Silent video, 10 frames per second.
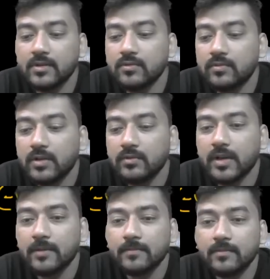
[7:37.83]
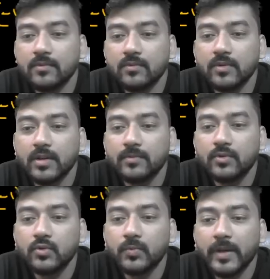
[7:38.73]
what we have? We have
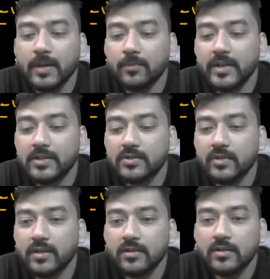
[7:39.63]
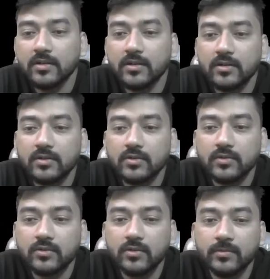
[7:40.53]
2 pi upon n square. So
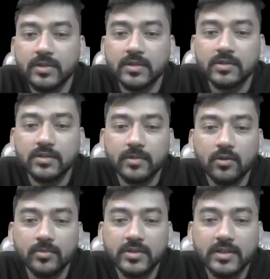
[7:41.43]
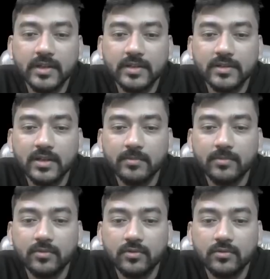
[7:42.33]
it will be just the value of this integration. Let me
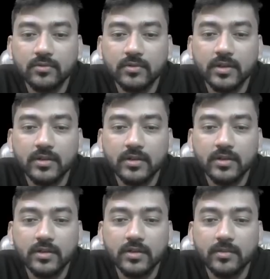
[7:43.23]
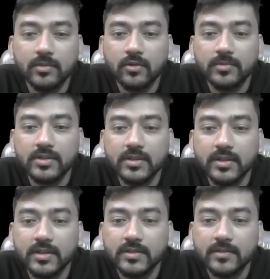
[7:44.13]
put, okay, the value of this
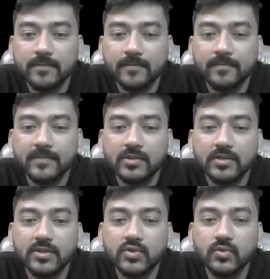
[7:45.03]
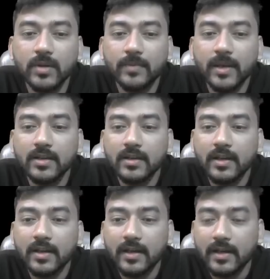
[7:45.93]
integration. So this is 2 by pi,
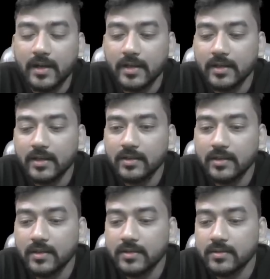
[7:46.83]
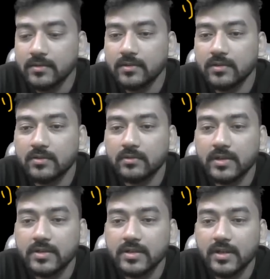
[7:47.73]
and here is, you
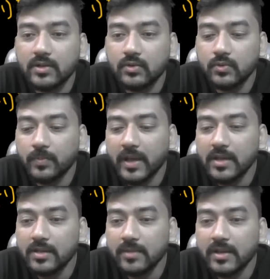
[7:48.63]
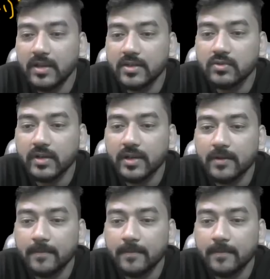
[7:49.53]
can see here 2 pi by n square.